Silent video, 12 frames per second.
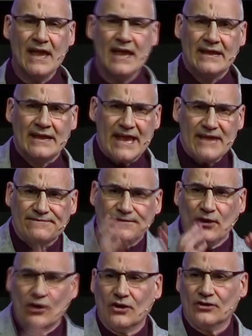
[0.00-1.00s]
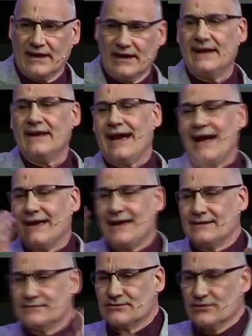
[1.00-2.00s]
If only I
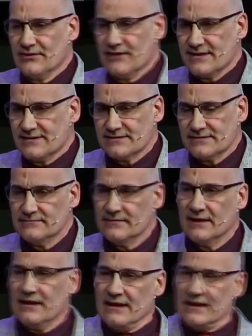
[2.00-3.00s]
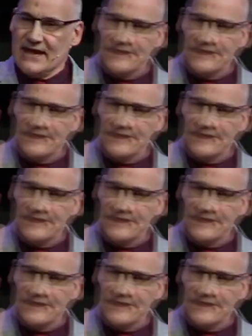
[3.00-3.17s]
had done this. If